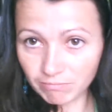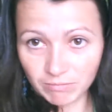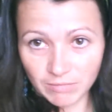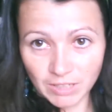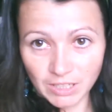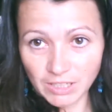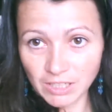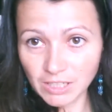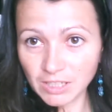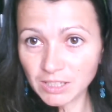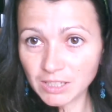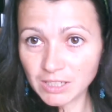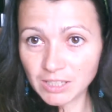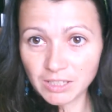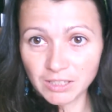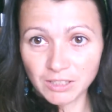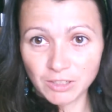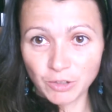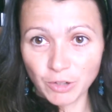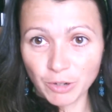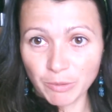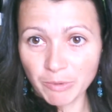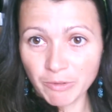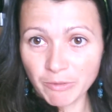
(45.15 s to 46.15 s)
This is a
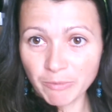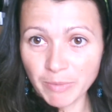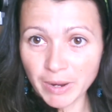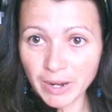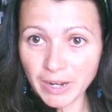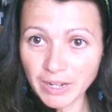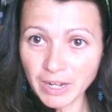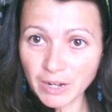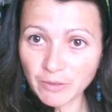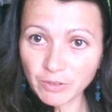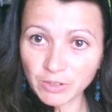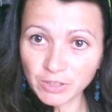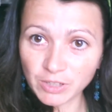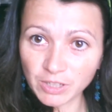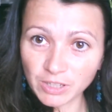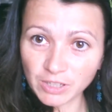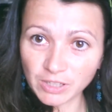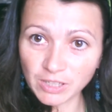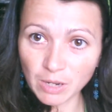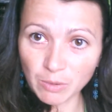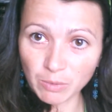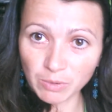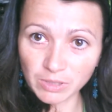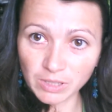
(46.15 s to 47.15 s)
dream of mine ever
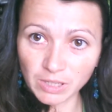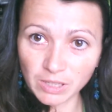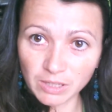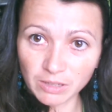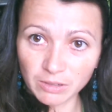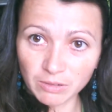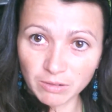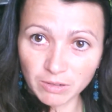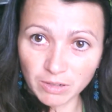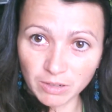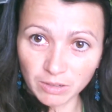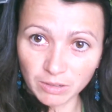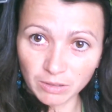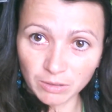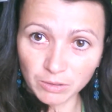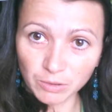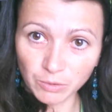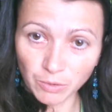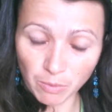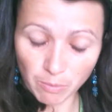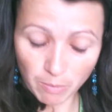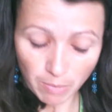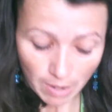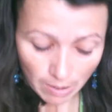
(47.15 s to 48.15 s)
since I was a little girl
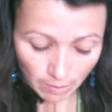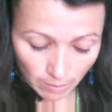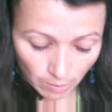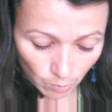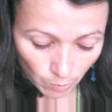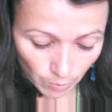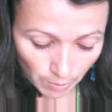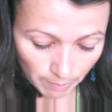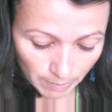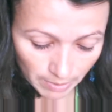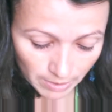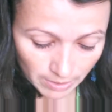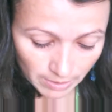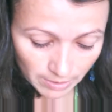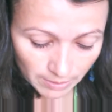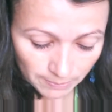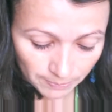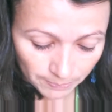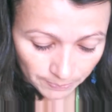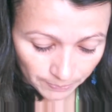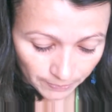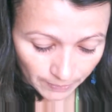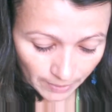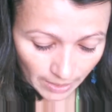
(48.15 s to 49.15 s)
to empower women.
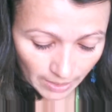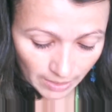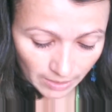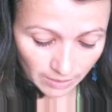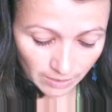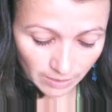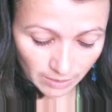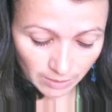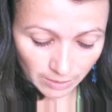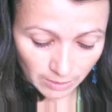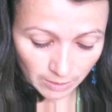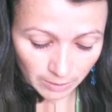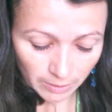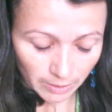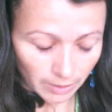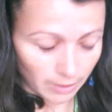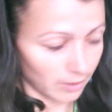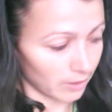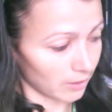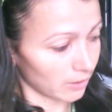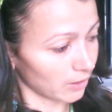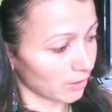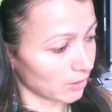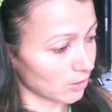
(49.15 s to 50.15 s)
And
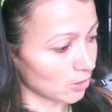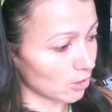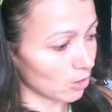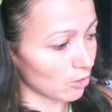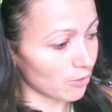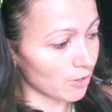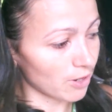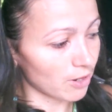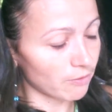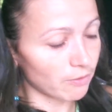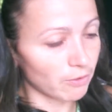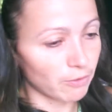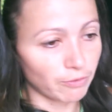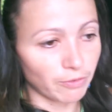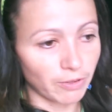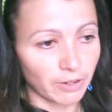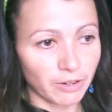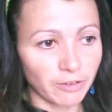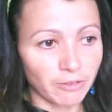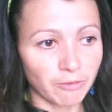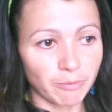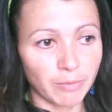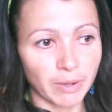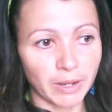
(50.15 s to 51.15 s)
a story of a
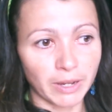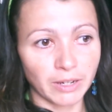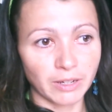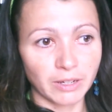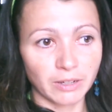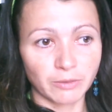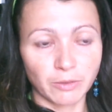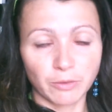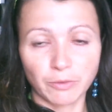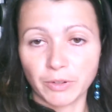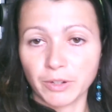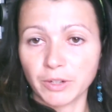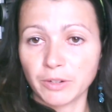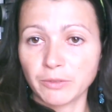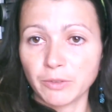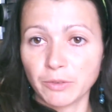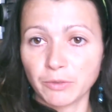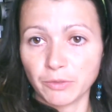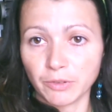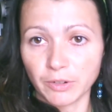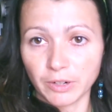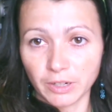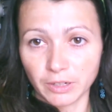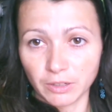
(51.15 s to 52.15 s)
friend of mine, of a friend of a
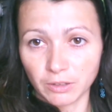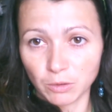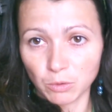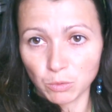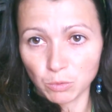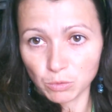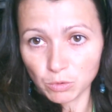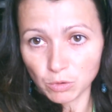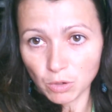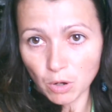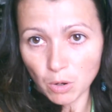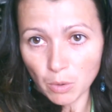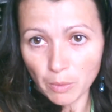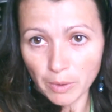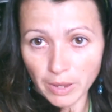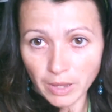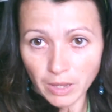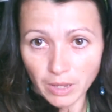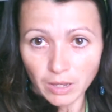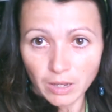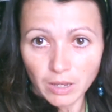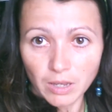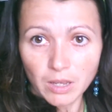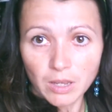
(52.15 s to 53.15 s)
friend who's
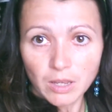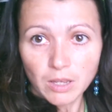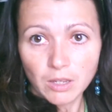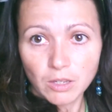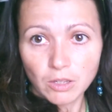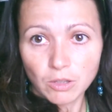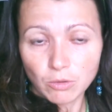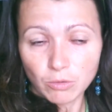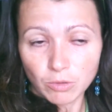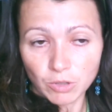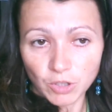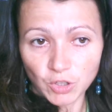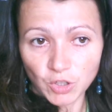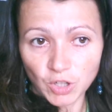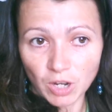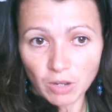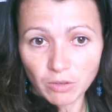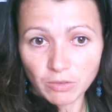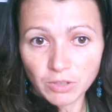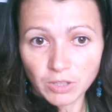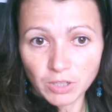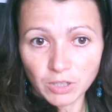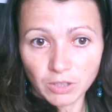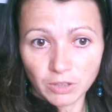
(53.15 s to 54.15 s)
going to a
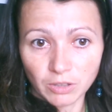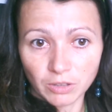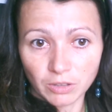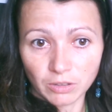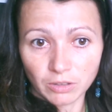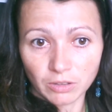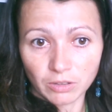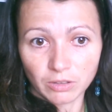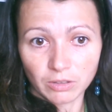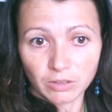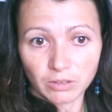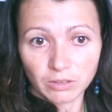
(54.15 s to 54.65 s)
shelter,